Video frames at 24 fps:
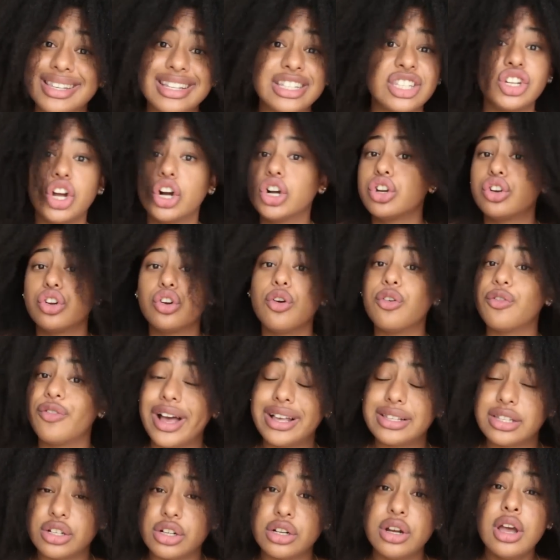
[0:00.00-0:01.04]
It's not gonna go
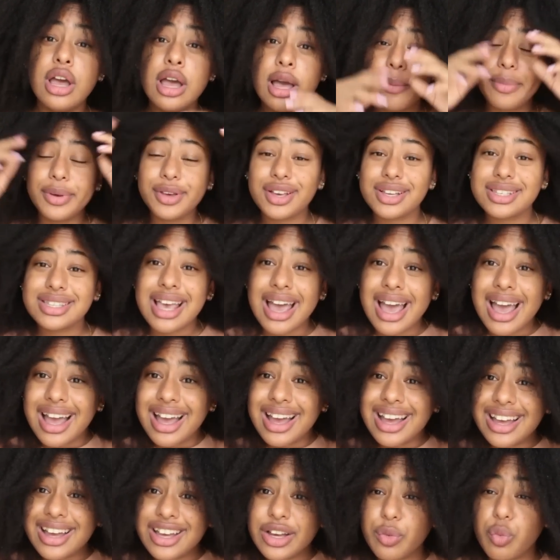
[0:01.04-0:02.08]
faster, because
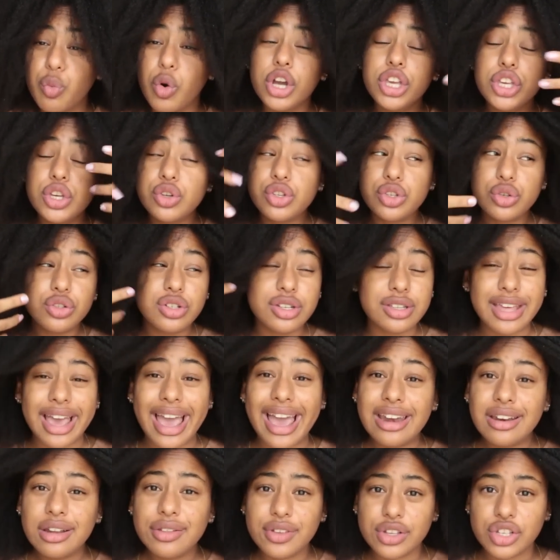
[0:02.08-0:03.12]
what you do to the
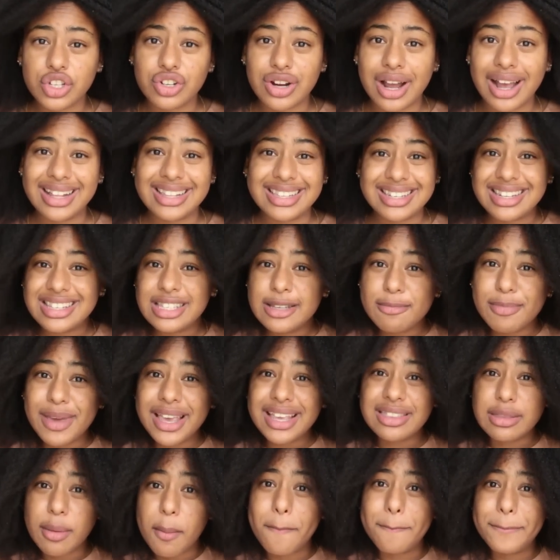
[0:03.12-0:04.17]
end of the strands doesn't
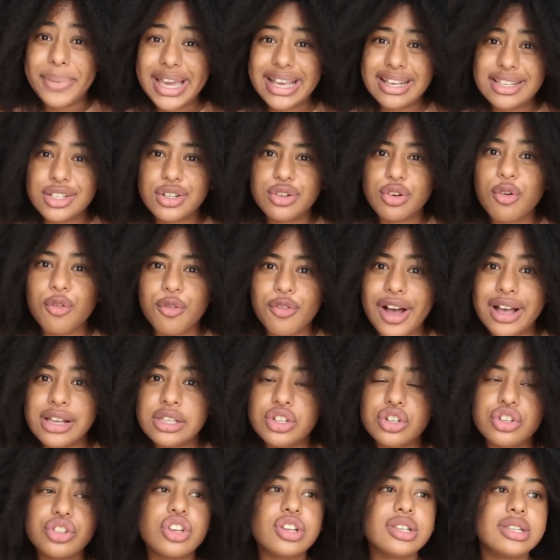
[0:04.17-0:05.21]
make the base grow
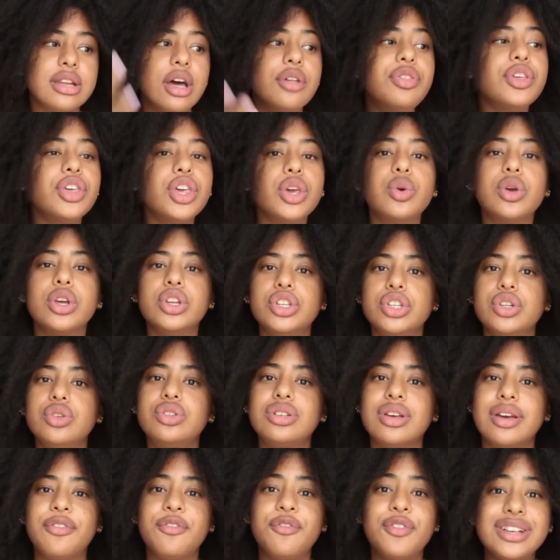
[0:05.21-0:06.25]
faster. There's nothing you can do
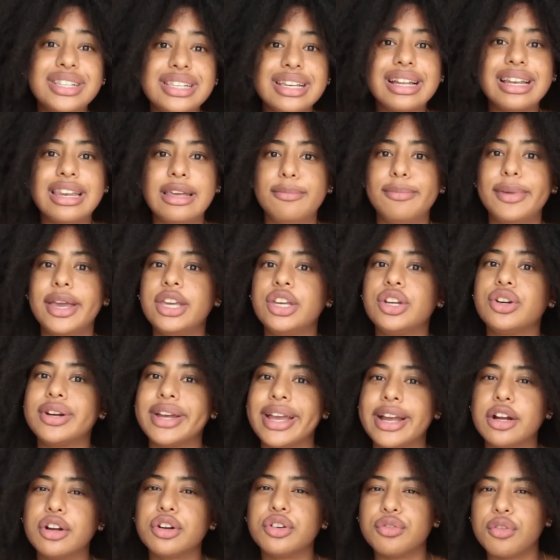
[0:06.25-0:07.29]
to physically make your
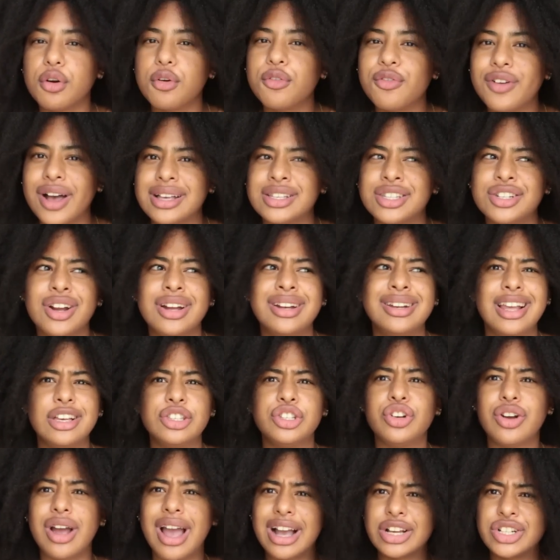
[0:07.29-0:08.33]
hair grow faster
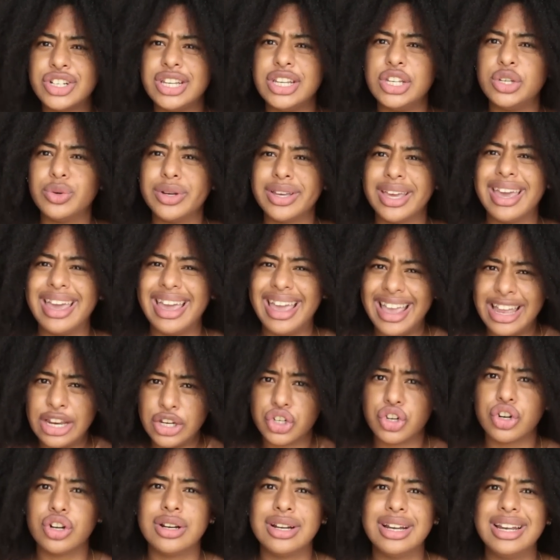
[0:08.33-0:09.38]
unless you're actually doing it
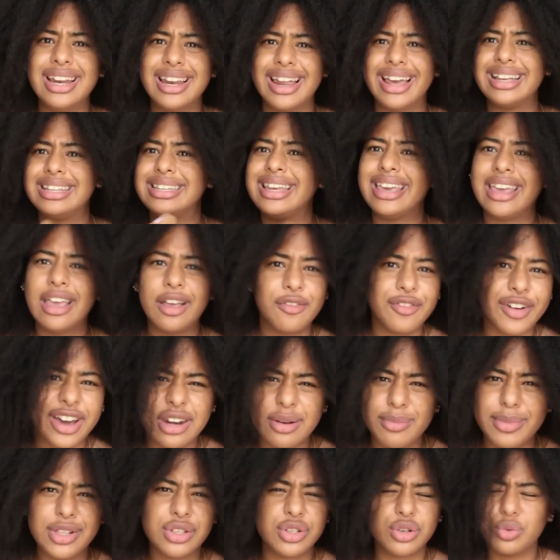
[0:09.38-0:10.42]
internally, like taking
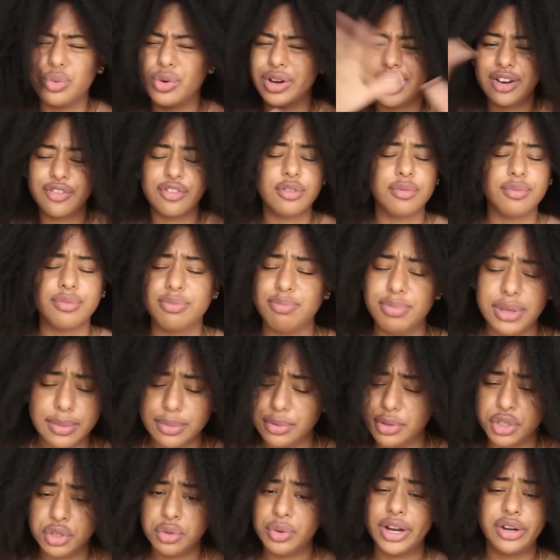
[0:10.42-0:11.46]
vitamins or whatever
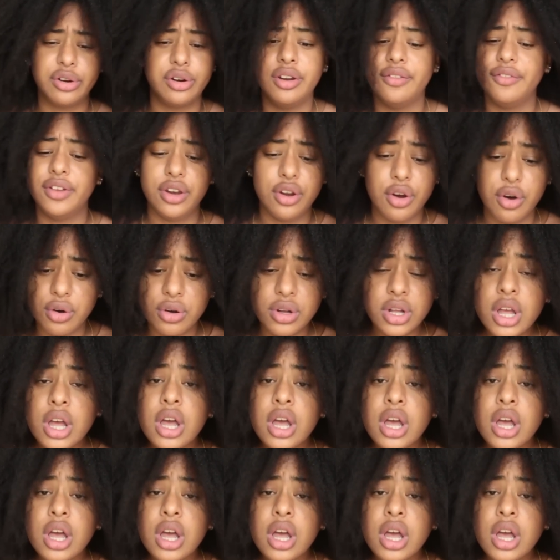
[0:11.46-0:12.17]
people do, I don't even know.